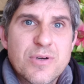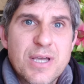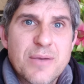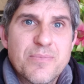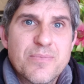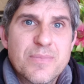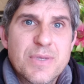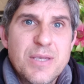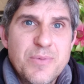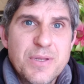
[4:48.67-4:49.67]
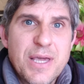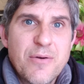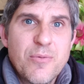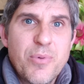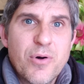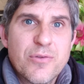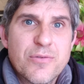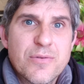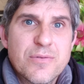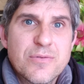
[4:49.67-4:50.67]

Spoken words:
Okay, keep the narrow path.